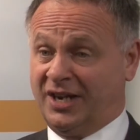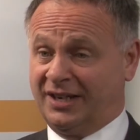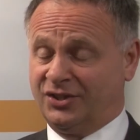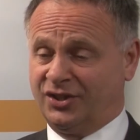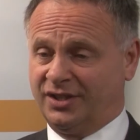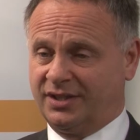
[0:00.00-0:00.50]

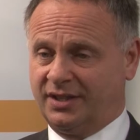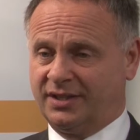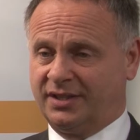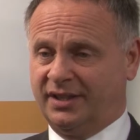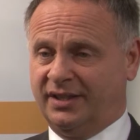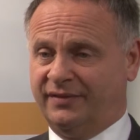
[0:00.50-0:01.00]
challenges
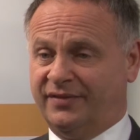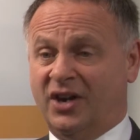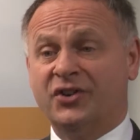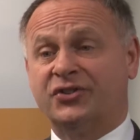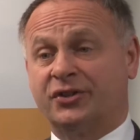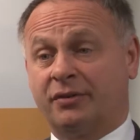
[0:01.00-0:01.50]
is the
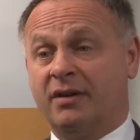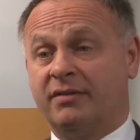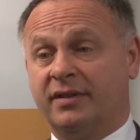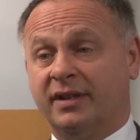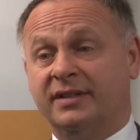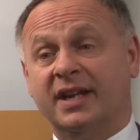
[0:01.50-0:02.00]
vast
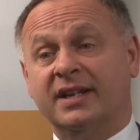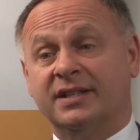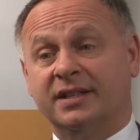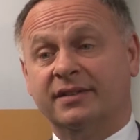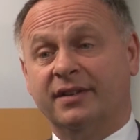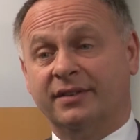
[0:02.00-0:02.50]
growth in
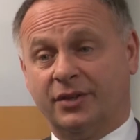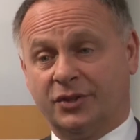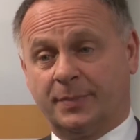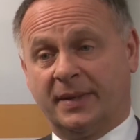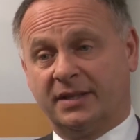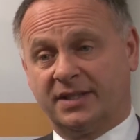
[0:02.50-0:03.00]
data that
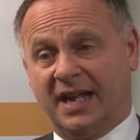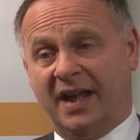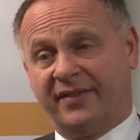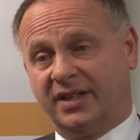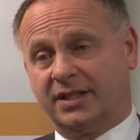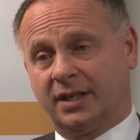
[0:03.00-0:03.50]
hospitals are
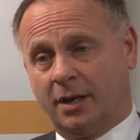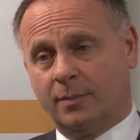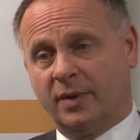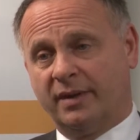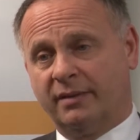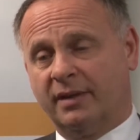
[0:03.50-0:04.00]
having to
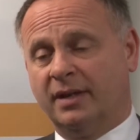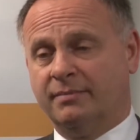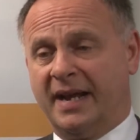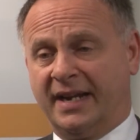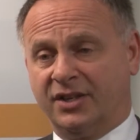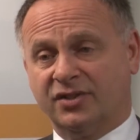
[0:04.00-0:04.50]
cope with
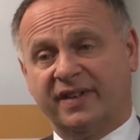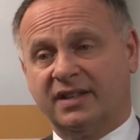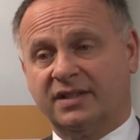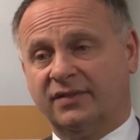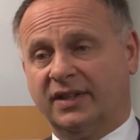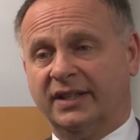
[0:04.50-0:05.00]
and manage
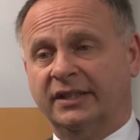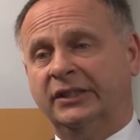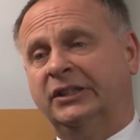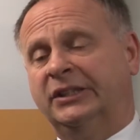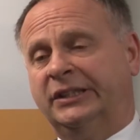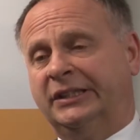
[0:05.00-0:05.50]
effectively
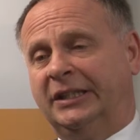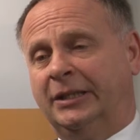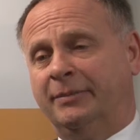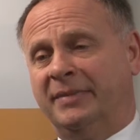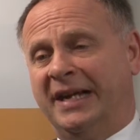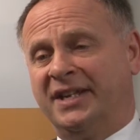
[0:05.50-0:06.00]

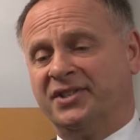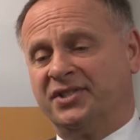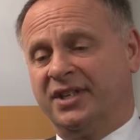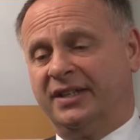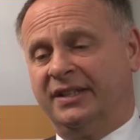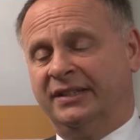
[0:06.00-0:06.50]
um,
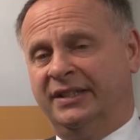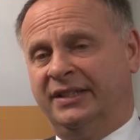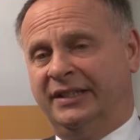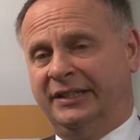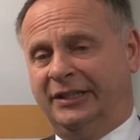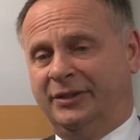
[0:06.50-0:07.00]
as uh,
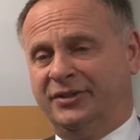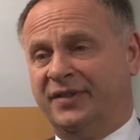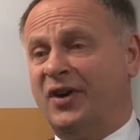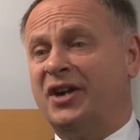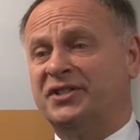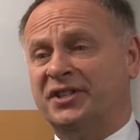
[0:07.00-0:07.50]
uh,
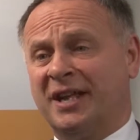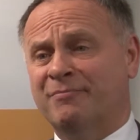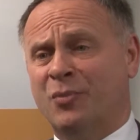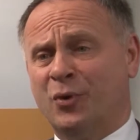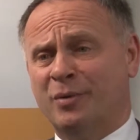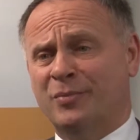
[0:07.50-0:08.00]
devices get
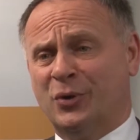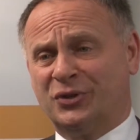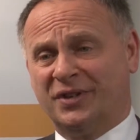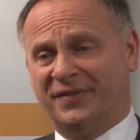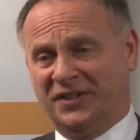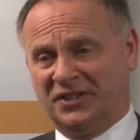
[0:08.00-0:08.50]
more and more
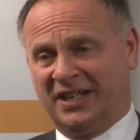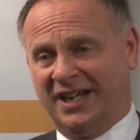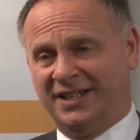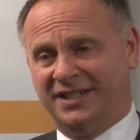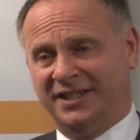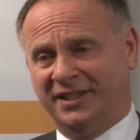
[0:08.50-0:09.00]

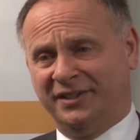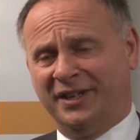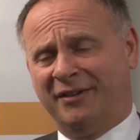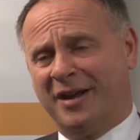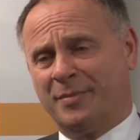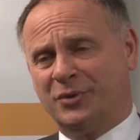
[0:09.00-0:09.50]
sophisticated and
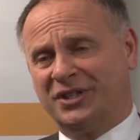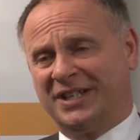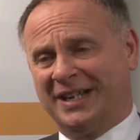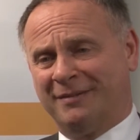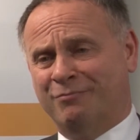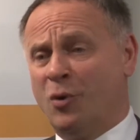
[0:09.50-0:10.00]
they're able to
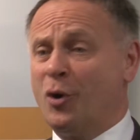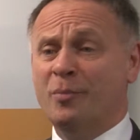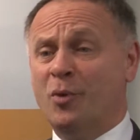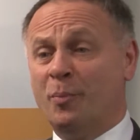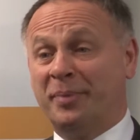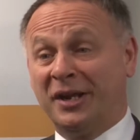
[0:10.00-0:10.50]
take more
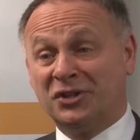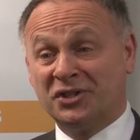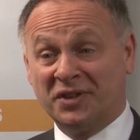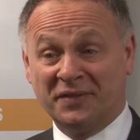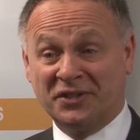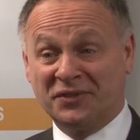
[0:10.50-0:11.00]
and more
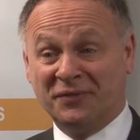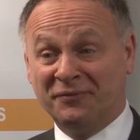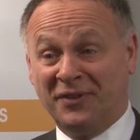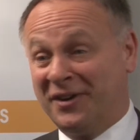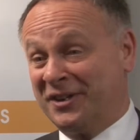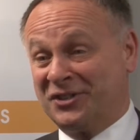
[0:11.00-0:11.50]
pictures of us
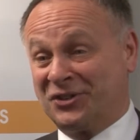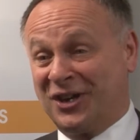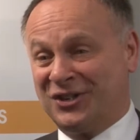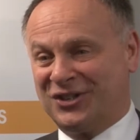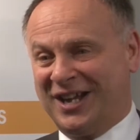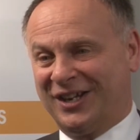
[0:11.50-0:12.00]
from various
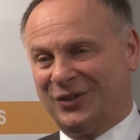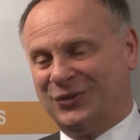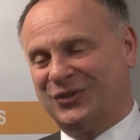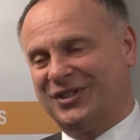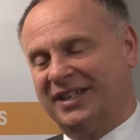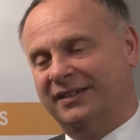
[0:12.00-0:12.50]
strange
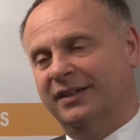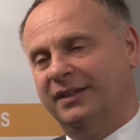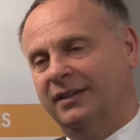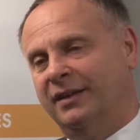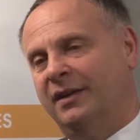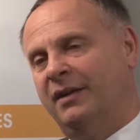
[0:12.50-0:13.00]
angles, then
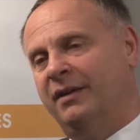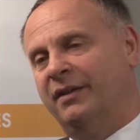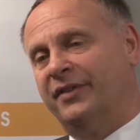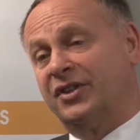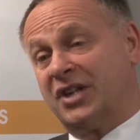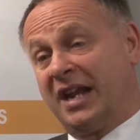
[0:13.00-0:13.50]
uh,
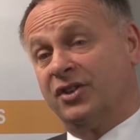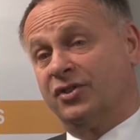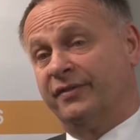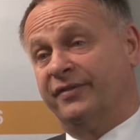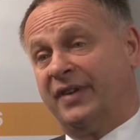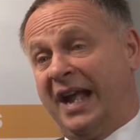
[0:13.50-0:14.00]
the
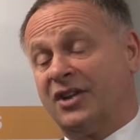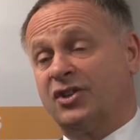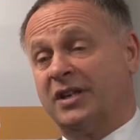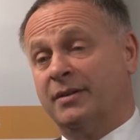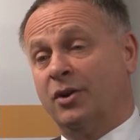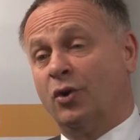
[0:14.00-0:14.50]
challenge of
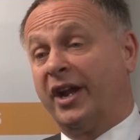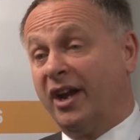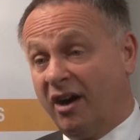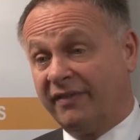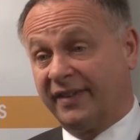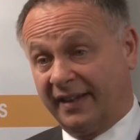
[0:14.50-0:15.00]
actually looking
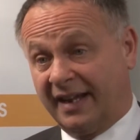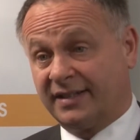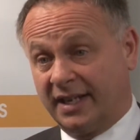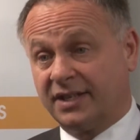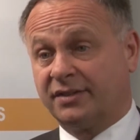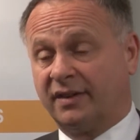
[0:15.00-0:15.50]
after that
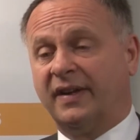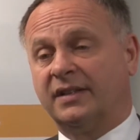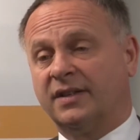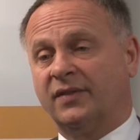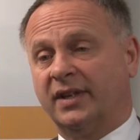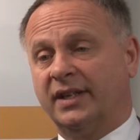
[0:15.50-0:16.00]
data
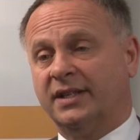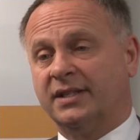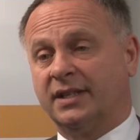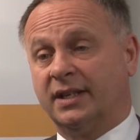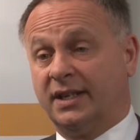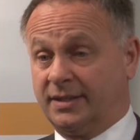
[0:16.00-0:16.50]
effectively
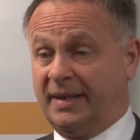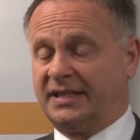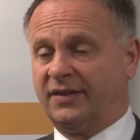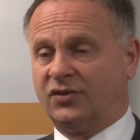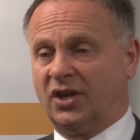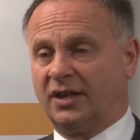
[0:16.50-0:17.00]
is, uh, is a
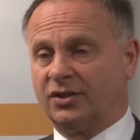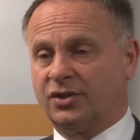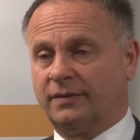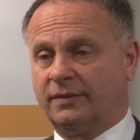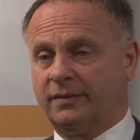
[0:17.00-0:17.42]
massive challenge.